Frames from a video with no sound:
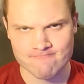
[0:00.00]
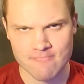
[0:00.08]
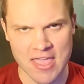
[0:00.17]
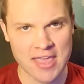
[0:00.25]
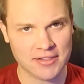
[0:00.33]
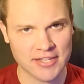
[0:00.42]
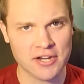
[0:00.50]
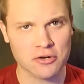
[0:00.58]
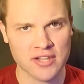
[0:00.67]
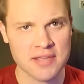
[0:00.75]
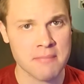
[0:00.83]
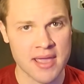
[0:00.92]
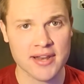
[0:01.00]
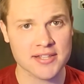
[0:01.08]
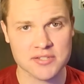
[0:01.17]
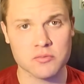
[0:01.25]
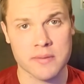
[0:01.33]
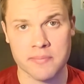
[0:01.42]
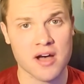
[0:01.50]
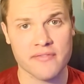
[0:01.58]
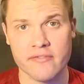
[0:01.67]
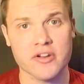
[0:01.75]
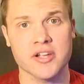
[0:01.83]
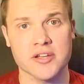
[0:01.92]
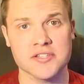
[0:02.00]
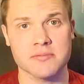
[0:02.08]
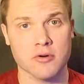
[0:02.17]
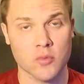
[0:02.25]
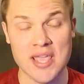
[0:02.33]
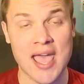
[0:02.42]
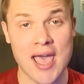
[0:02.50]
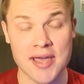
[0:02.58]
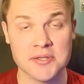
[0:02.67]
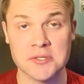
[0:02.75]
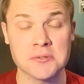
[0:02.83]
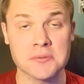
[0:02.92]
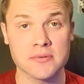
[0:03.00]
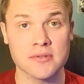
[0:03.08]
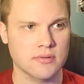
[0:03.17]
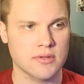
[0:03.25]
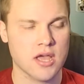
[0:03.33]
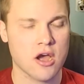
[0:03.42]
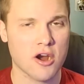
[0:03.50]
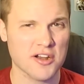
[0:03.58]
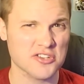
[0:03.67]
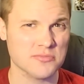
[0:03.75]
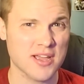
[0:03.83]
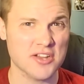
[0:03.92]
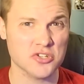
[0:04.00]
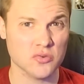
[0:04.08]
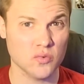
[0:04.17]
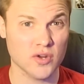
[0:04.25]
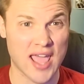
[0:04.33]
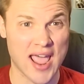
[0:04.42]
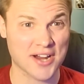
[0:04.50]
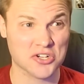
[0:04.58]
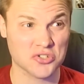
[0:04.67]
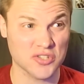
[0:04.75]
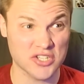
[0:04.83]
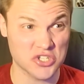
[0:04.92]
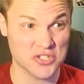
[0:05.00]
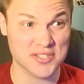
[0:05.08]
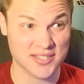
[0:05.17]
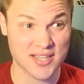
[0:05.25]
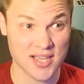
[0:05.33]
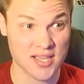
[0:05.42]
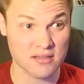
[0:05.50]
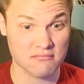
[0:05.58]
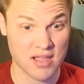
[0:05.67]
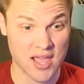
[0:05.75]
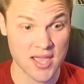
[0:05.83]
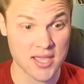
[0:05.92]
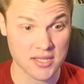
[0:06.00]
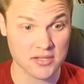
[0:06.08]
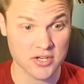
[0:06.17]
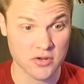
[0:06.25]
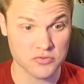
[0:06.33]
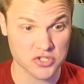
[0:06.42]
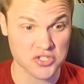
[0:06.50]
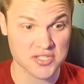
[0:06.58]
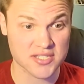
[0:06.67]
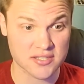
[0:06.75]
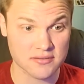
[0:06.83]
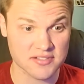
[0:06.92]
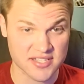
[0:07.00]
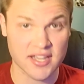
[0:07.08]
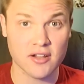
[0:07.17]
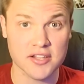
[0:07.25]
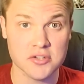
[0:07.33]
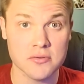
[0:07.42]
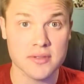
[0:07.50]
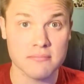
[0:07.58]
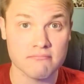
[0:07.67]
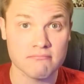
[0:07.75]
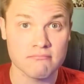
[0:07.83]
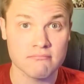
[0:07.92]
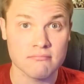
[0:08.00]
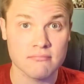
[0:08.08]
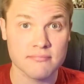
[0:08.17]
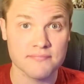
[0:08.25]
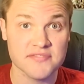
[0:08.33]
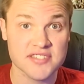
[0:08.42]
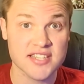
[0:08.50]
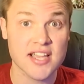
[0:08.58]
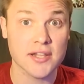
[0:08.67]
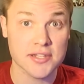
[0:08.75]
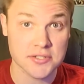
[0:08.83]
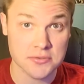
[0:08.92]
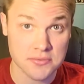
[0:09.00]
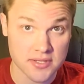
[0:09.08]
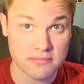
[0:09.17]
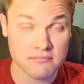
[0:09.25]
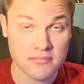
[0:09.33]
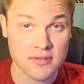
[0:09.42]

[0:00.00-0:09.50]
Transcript: it literally made us rip off every customer. We had to. Our district manager would actually just say, "Hey, you know, just sell it to them, sell it to them."